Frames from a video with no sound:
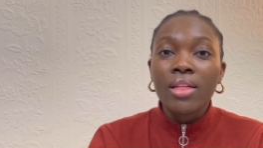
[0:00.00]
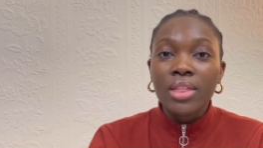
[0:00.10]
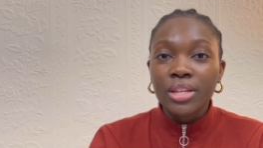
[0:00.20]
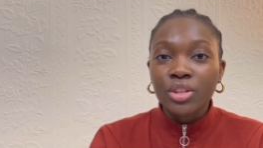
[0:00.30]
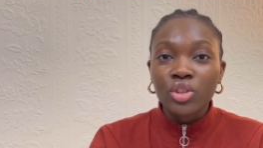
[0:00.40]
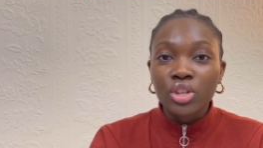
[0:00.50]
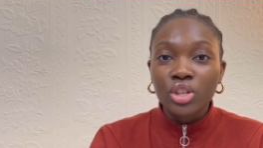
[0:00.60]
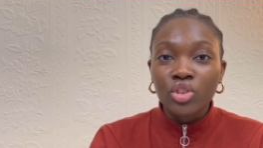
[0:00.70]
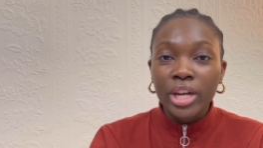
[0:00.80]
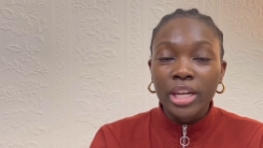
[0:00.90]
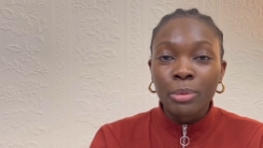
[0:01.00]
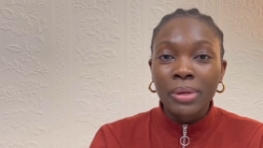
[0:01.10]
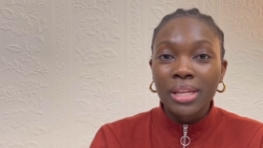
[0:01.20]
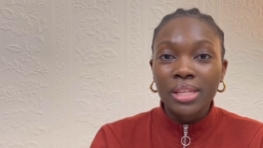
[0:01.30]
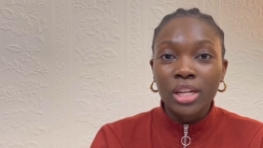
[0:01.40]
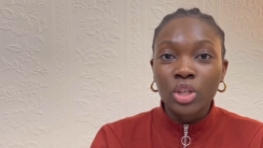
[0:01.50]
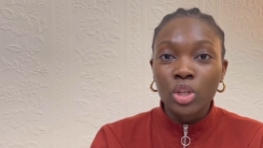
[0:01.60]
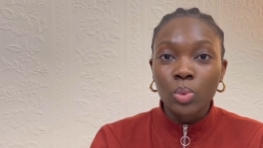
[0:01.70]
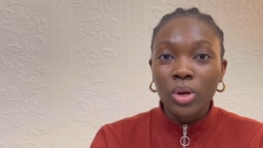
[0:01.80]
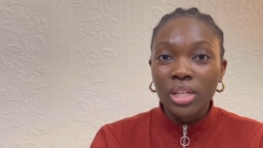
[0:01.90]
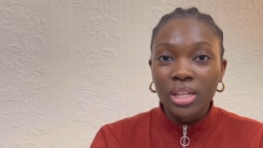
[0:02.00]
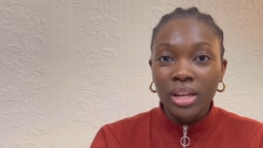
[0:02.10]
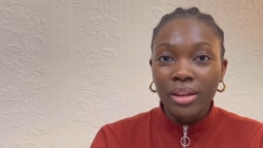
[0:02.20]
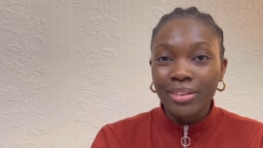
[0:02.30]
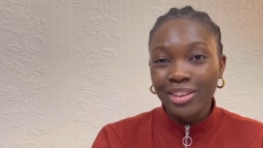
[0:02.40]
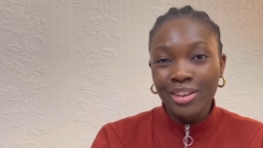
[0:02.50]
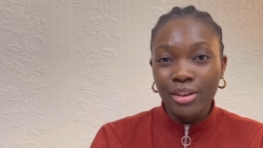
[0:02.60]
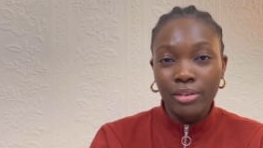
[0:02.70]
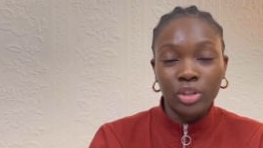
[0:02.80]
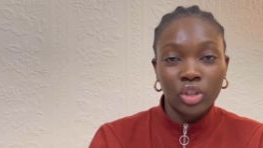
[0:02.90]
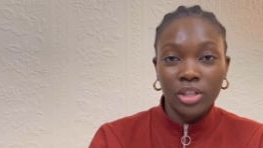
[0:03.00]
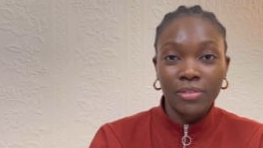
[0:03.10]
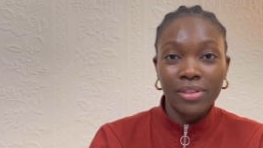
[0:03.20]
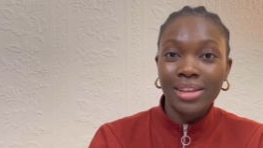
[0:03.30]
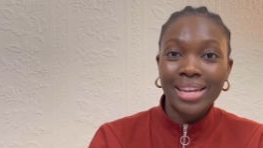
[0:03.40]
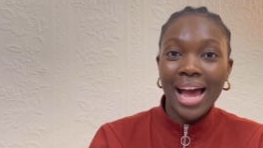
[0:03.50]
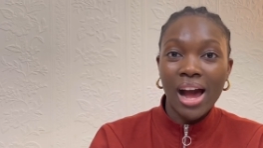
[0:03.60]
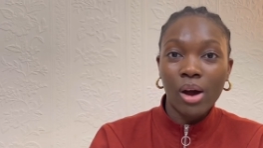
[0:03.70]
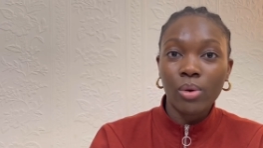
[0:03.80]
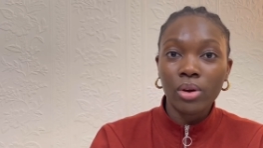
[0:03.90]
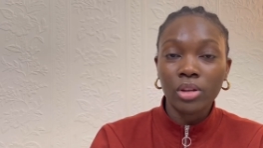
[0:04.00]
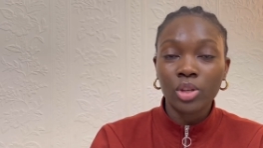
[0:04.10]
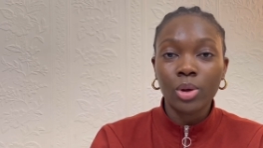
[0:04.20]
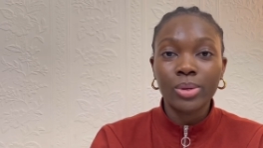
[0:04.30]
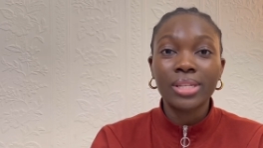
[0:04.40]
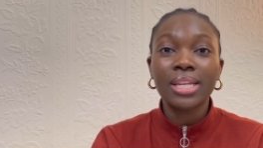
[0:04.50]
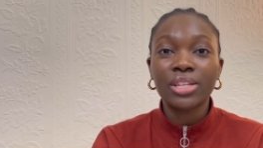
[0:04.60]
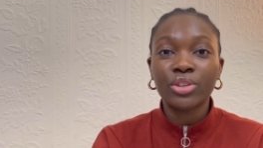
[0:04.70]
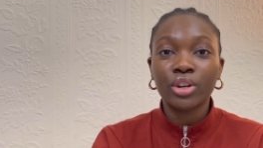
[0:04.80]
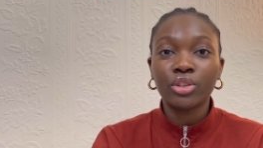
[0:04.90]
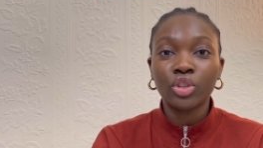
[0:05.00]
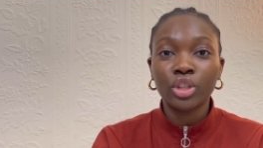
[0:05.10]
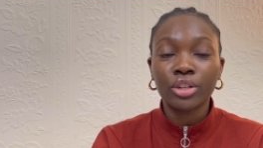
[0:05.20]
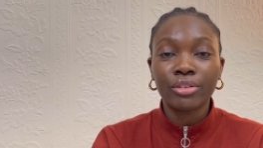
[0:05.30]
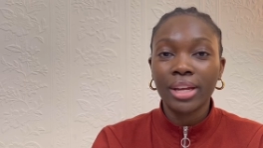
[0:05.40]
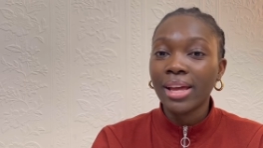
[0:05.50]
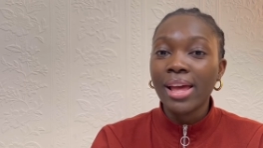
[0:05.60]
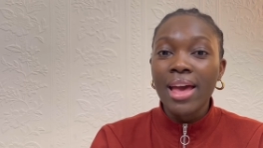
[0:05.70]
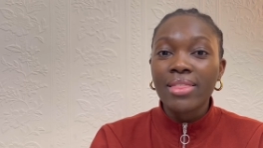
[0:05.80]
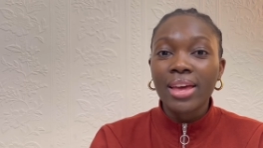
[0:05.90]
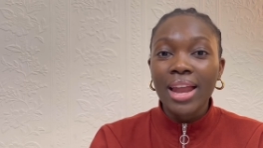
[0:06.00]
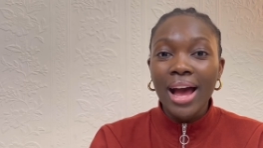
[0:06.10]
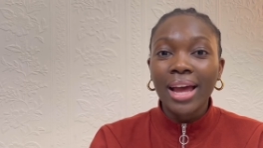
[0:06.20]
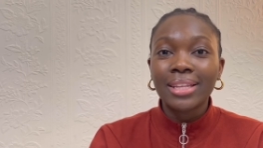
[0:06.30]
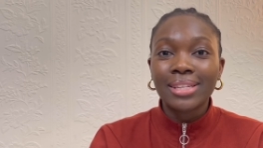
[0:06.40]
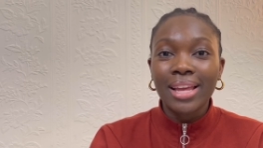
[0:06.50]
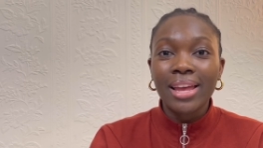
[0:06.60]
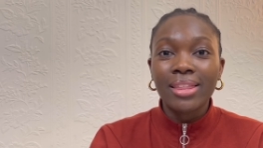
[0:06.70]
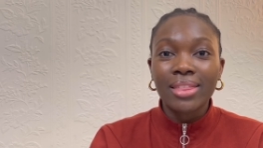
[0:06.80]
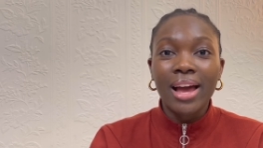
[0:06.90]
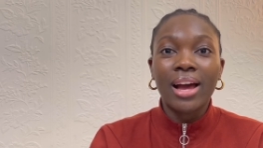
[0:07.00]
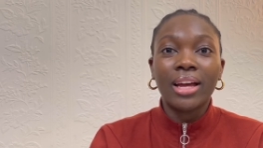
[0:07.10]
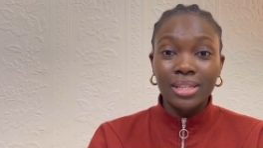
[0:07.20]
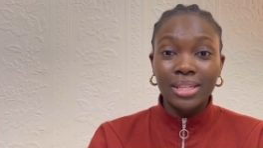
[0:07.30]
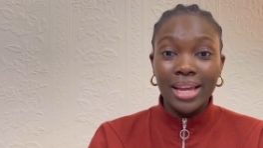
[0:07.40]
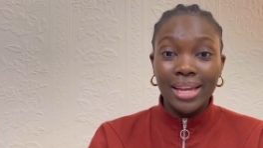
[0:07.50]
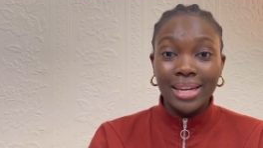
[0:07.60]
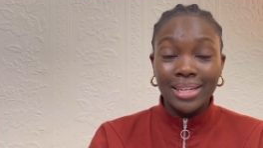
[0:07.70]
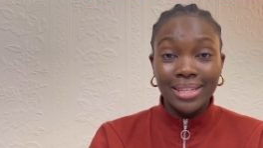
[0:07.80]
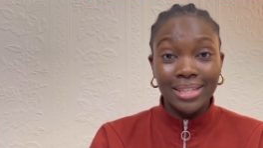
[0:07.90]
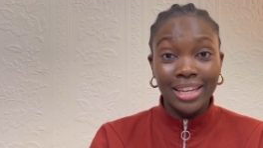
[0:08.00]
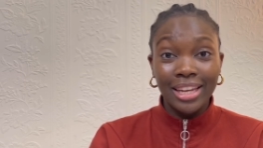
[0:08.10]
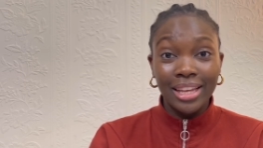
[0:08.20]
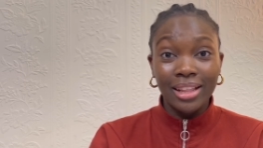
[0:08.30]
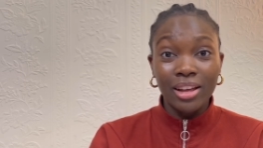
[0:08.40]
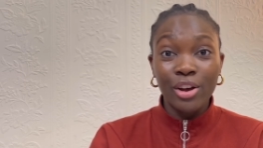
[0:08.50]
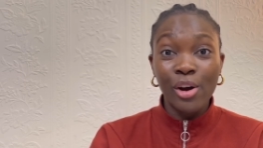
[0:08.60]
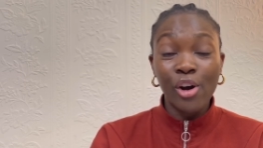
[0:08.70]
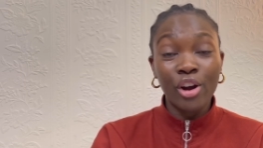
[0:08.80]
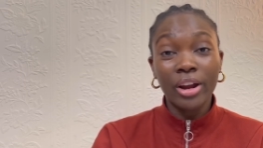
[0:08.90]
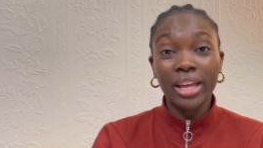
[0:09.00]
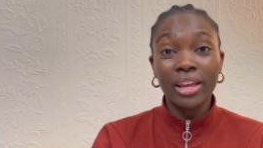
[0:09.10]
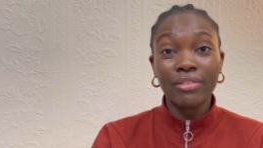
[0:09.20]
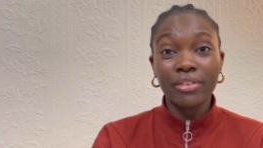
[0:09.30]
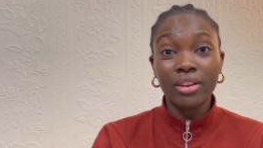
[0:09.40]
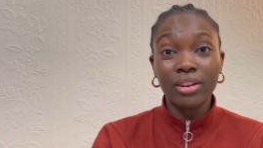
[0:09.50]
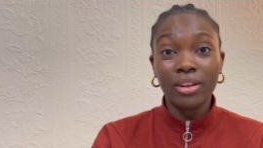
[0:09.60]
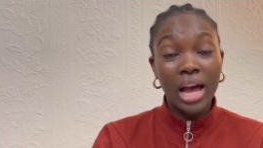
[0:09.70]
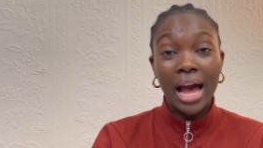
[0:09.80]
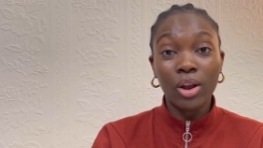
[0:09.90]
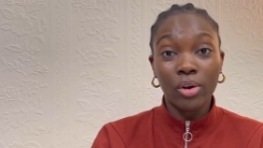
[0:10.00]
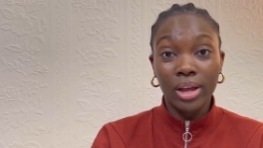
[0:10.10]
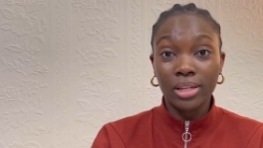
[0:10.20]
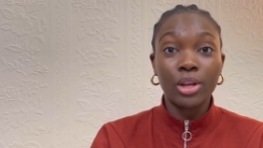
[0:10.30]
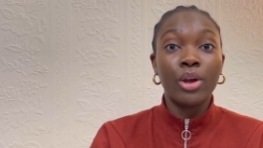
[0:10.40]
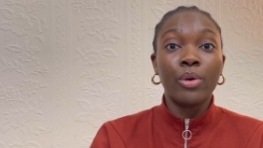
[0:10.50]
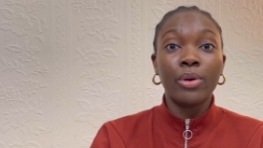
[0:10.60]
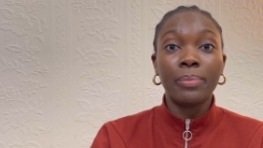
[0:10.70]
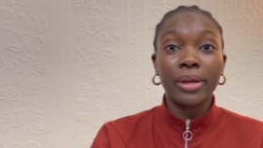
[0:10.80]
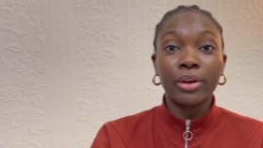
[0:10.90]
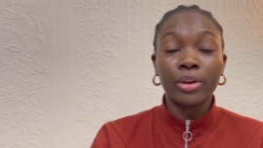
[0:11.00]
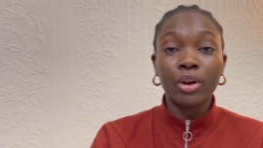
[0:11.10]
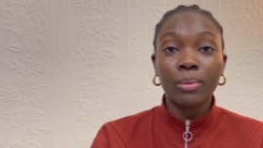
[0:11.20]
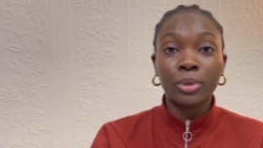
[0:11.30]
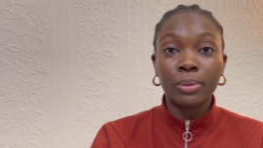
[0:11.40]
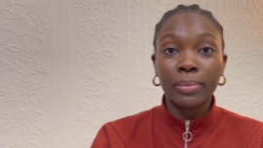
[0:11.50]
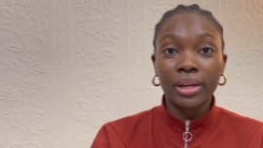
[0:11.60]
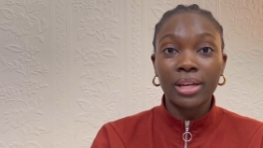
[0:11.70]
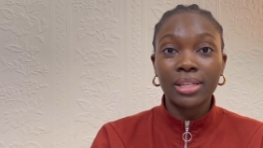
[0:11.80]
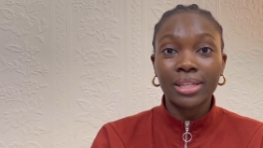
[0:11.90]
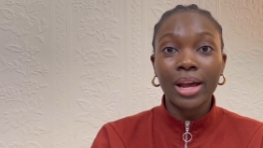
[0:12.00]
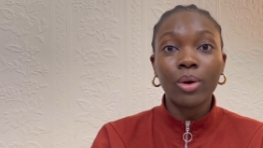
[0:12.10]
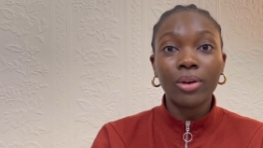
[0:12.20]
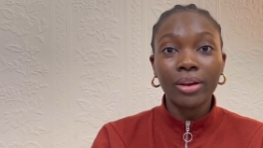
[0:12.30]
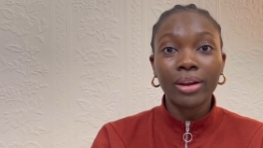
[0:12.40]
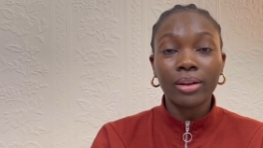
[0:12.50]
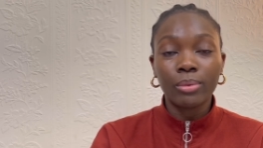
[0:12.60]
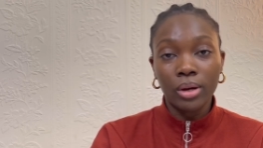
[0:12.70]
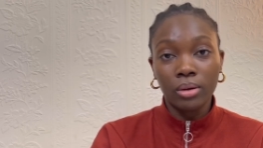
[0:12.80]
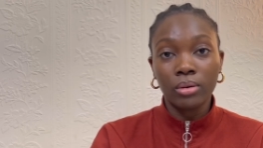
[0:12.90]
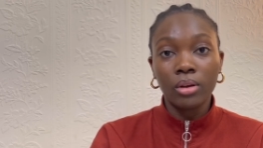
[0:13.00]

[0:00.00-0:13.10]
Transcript: this is just a trendy piece, I just want it, you know, just for the now, so seasonal jewellery, then I'd say that stainless steel or even alloys would be a good option, because they'll look, well,